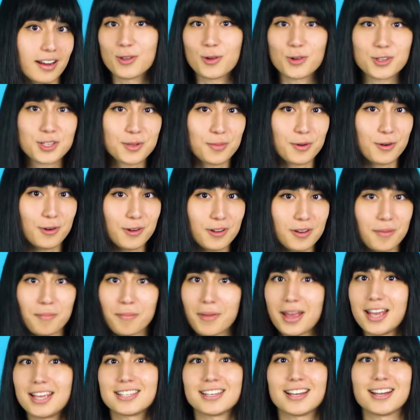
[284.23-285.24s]
Your support
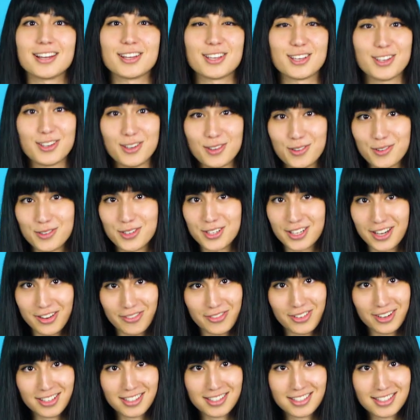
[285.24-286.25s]
makes a huge
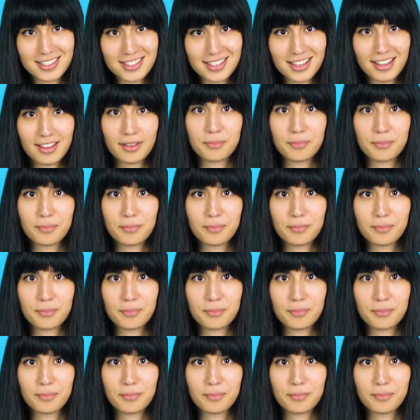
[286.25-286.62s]
difference.